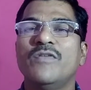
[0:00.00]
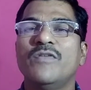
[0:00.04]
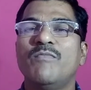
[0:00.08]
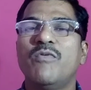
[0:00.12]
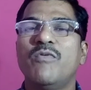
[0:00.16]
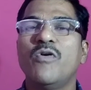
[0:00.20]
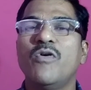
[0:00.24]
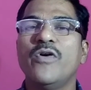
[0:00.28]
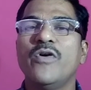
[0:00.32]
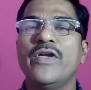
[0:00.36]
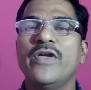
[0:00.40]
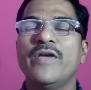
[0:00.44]

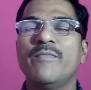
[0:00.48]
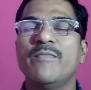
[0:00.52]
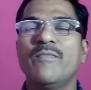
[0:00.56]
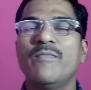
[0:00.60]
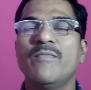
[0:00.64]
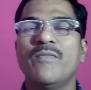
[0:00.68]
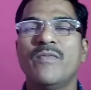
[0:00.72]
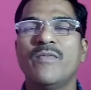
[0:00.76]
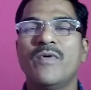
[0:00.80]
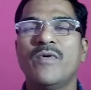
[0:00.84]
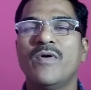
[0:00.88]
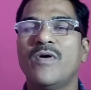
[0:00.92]
poem
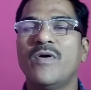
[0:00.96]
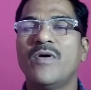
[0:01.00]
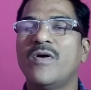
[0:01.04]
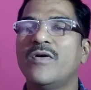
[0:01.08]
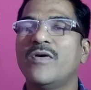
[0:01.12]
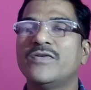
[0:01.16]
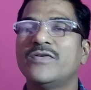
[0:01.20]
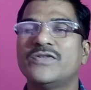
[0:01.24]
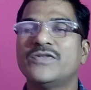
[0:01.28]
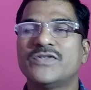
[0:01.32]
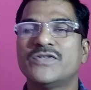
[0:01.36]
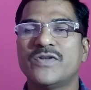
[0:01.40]

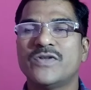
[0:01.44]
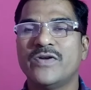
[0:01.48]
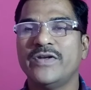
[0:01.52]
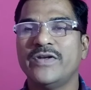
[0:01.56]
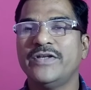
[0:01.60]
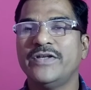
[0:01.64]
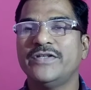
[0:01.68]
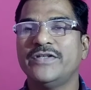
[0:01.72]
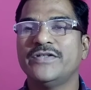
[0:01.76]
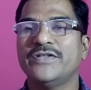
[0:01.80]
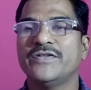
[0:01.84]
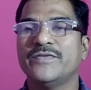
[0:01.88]
or
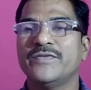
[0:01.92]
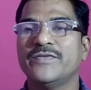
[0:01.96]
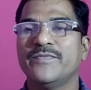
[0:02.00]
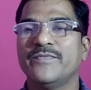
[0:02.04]
sonnet.